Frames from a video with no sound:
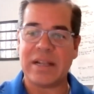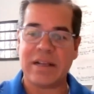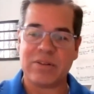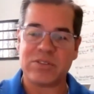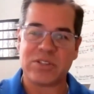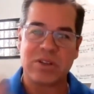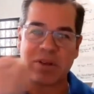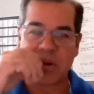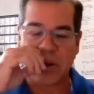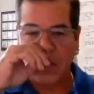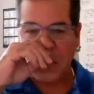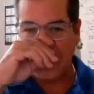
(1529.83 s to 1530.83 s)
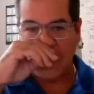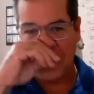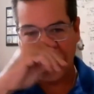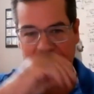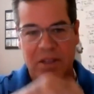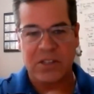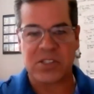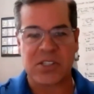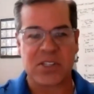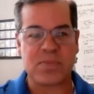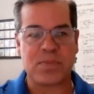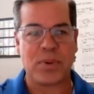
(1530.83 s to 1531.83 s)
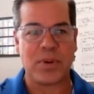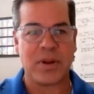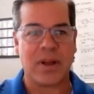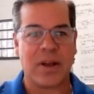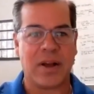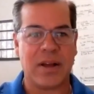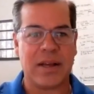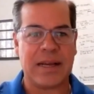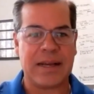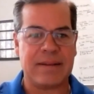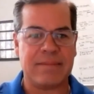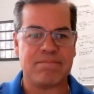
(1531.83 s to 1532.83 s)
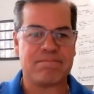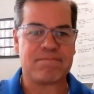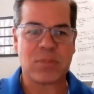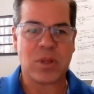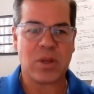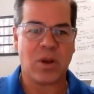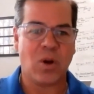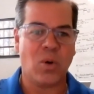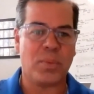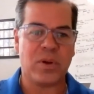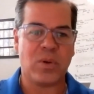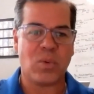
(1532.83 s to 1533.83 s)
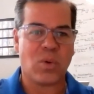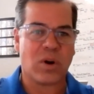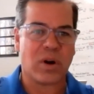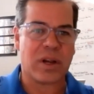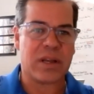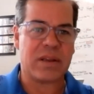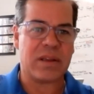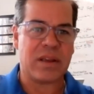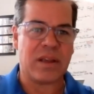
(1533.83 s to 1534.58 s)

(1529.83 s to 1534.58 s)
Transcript: you can just put open to work,